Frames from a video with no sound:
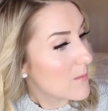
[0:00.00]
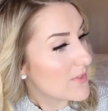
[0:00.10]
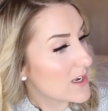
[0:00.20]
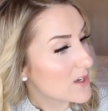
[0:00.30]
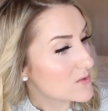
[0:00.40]

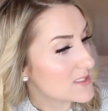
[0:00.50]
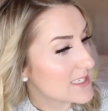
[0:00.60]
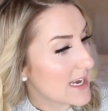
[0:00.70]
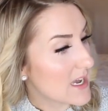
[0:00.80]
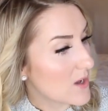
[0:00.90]
but then it goes
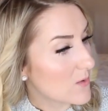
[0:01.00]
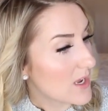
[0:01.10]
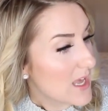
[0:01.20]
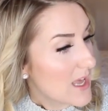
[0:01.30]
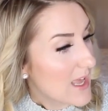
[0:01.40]

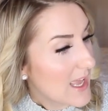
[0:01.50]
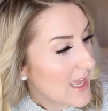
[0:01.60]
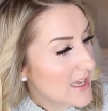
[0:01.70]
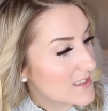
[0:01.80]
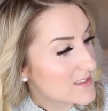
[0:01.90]
down
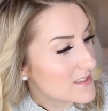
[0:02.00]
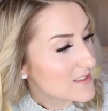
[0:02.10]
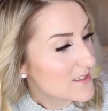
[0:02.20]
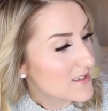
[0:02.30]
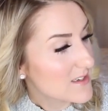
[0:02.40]
and
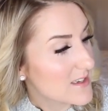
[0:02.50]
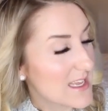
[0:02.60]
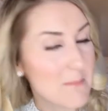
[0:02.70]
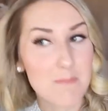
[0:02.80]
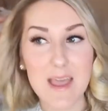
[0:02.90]

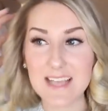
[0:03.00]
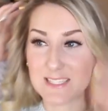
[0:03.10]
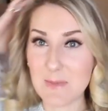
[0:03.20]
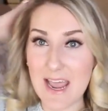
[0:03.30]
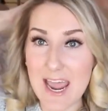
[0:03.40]
it
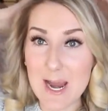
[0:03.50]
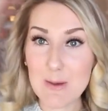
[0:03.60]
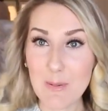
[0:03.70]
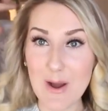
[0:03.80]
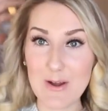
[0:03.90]
makes my
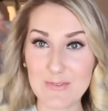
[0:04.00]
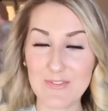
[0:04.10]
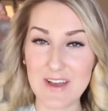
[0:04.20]
hair part